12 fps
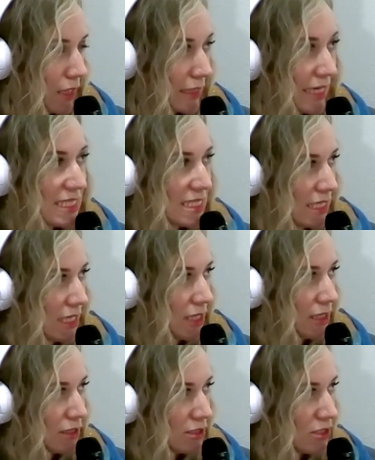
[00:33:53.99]

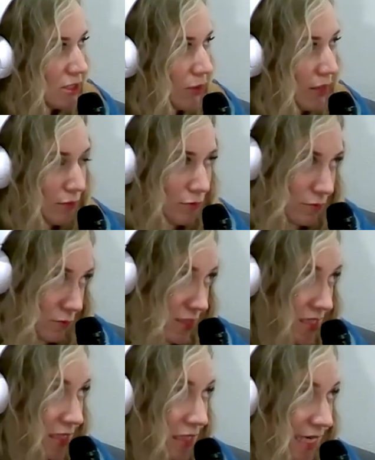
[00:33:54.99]
Lacey. So I was
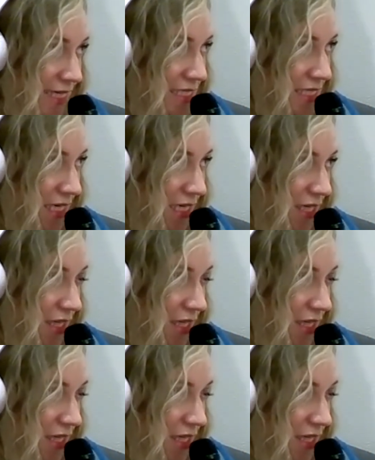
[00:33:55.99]
in Lacey,